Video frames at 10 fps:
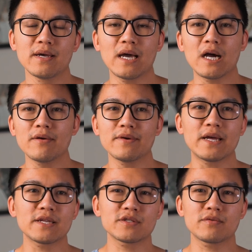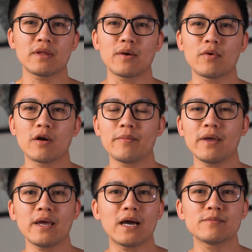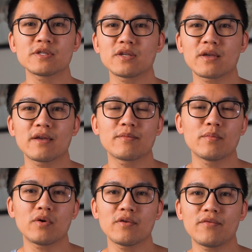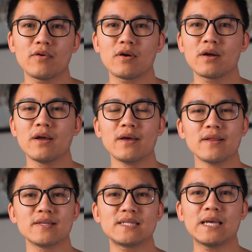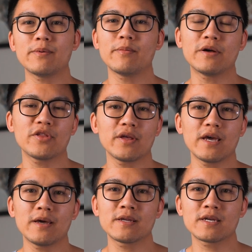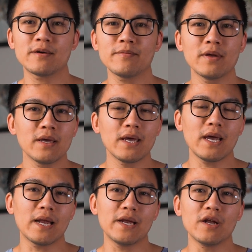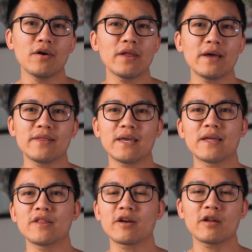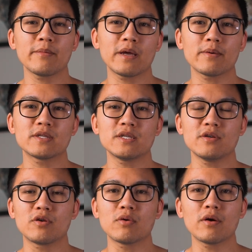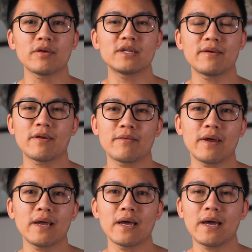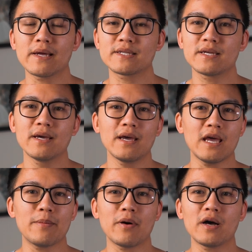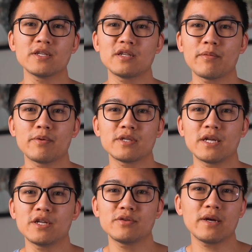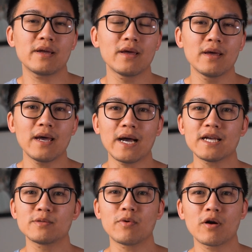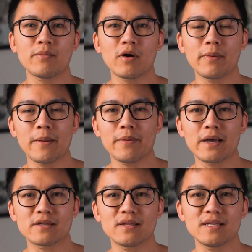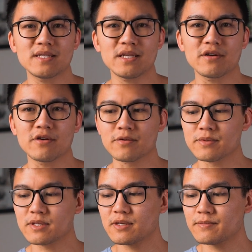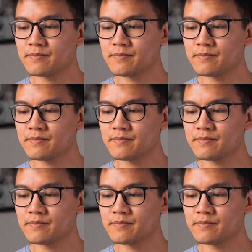However, that doesn't really worry me. I'm just looking more for the stable monthly income. And I know that in the end, they're going to be able to grow their dividend rate at a positive percentage rate as more and more people enter these senior homes.